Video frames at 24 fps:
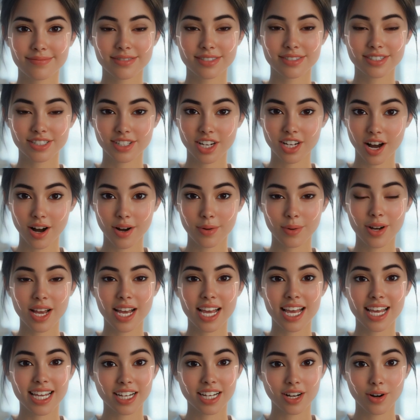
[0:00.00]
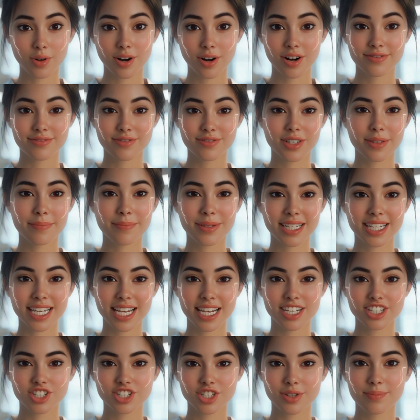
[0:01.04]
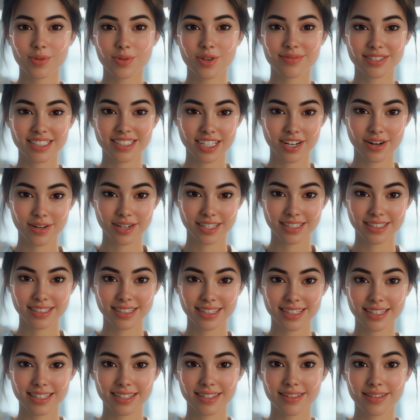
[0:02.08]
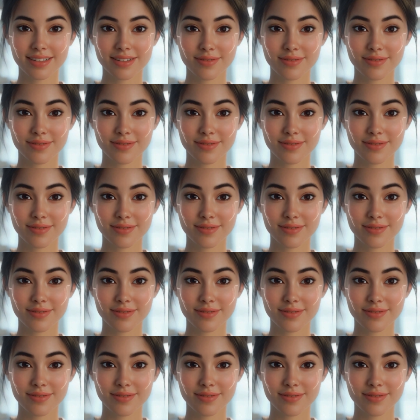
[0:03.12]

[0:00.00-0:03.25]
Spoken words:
So, in order for the pH to move seriously,